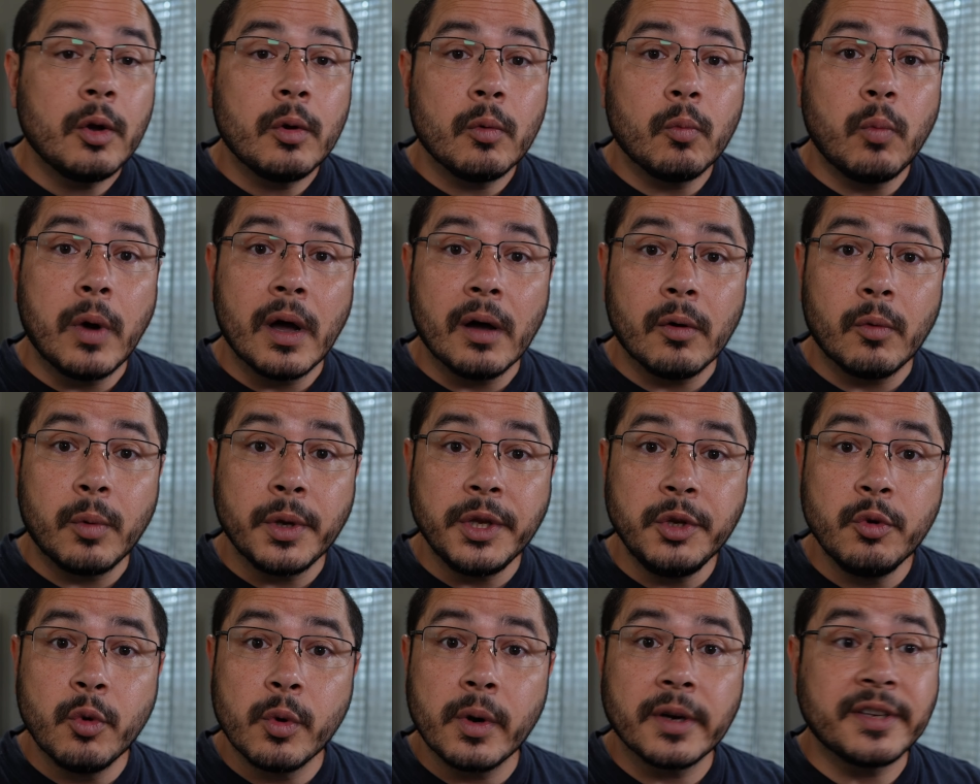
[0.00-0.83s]
Well, when
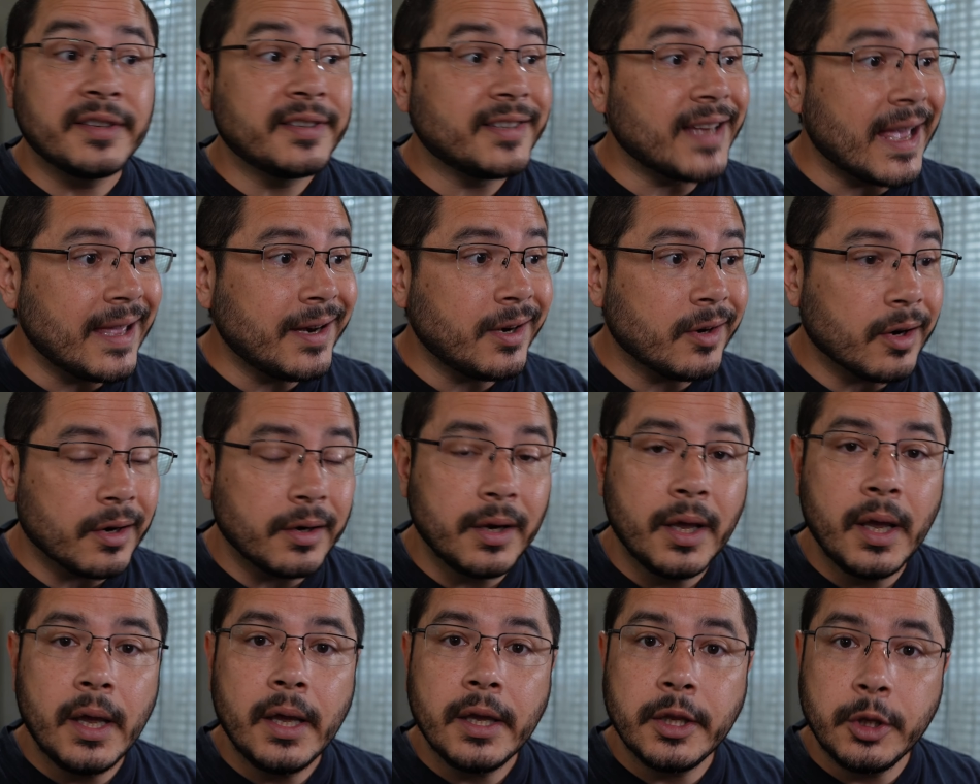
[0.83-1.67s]
you were
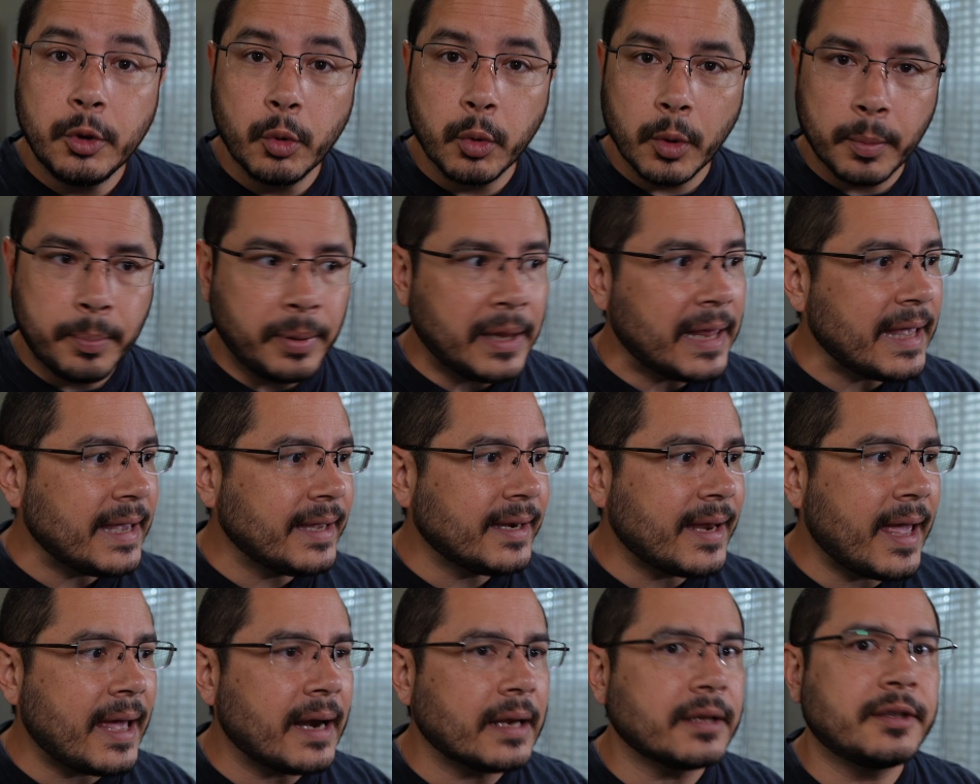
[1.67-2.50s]
centered, you were playing
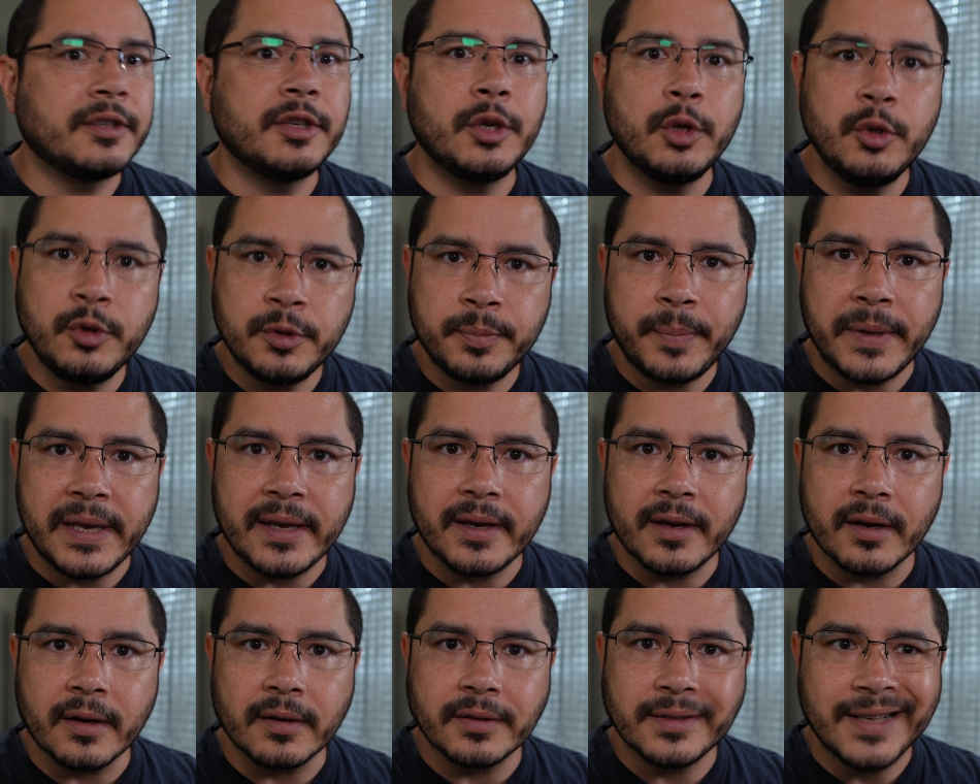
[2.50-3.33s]
out of two
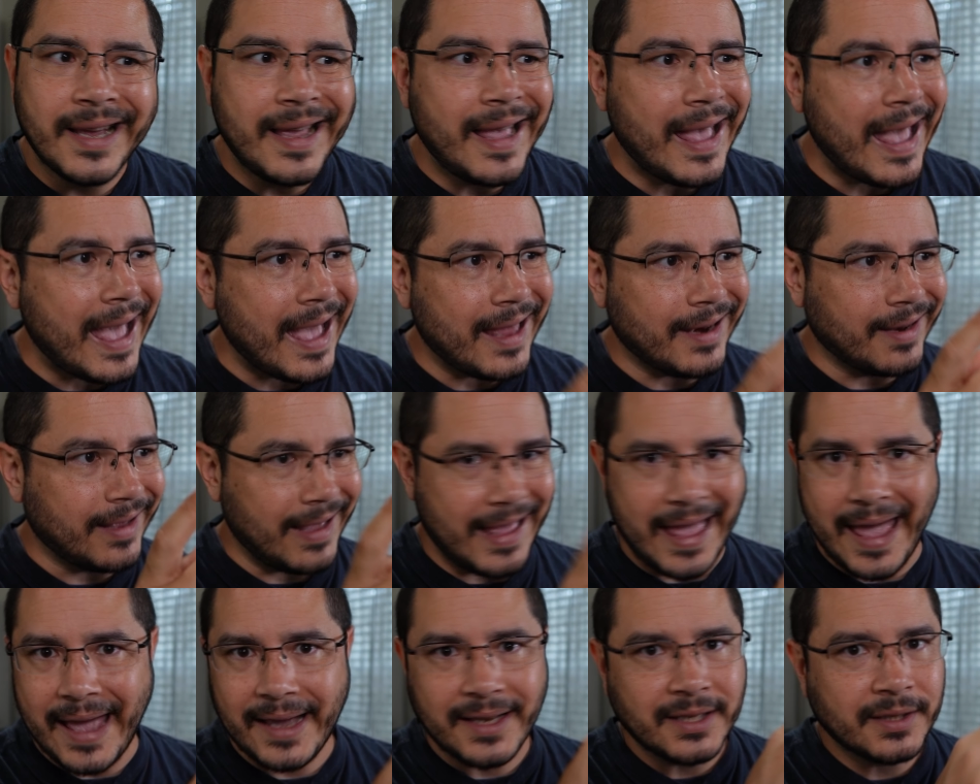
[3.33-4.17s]
speakers at
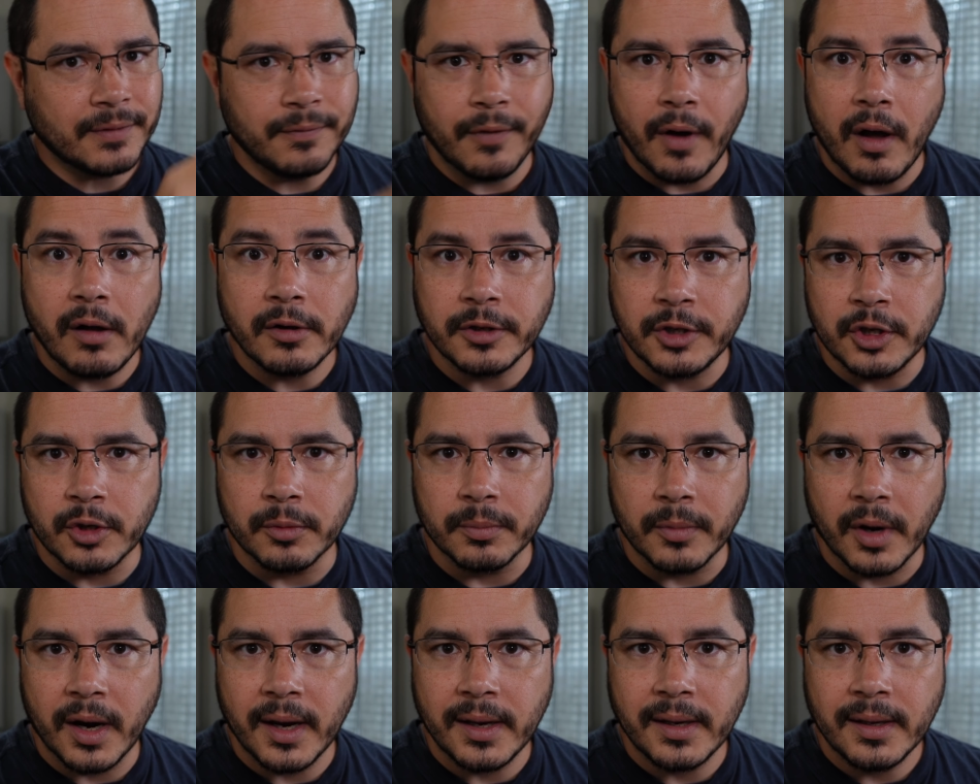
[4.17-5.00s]
X volume,
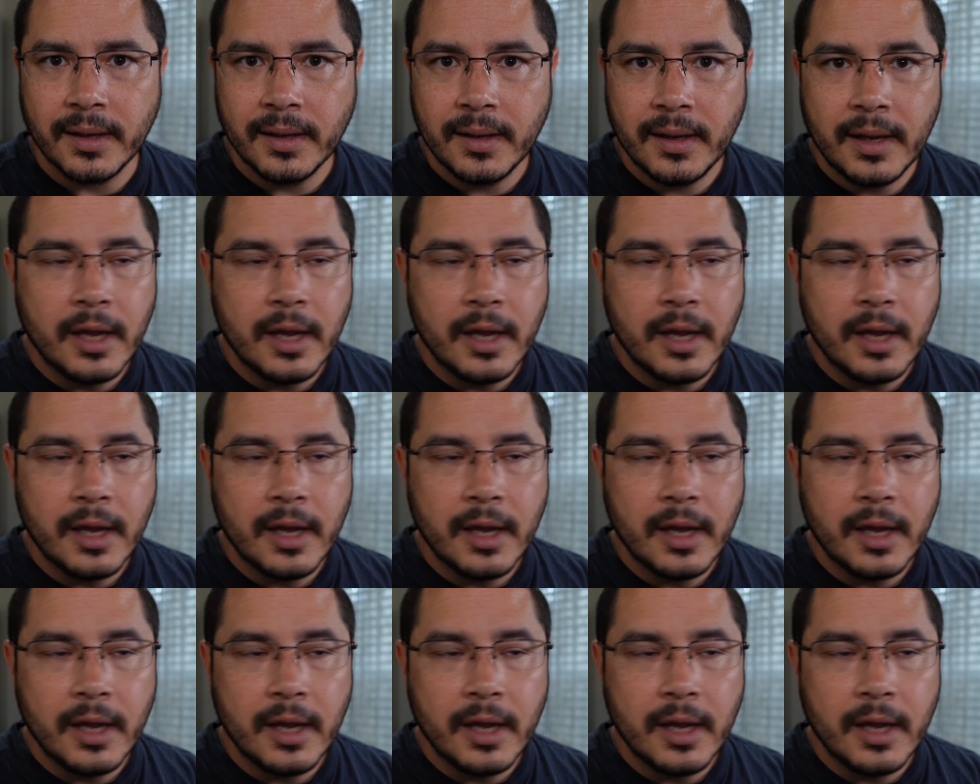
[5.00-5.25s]
right?